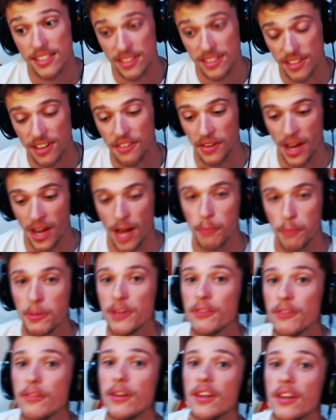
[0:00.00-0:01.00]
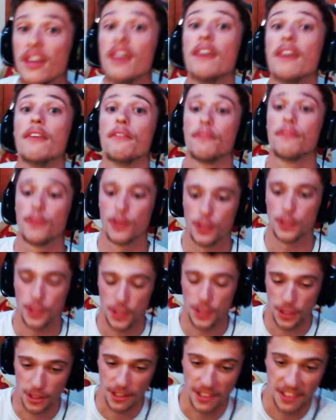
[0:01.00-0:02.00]
Stuff happened for
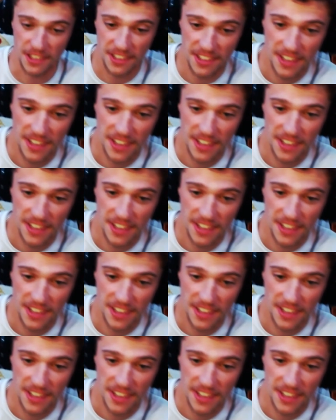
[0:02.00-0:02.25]
sure.